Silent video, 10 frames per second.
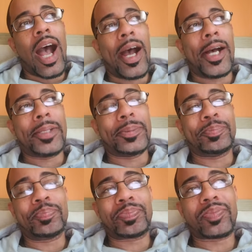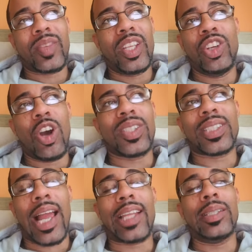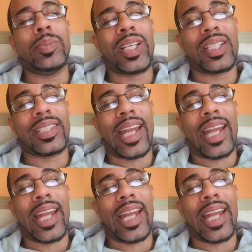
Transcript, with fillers: Um, you know, it's likely because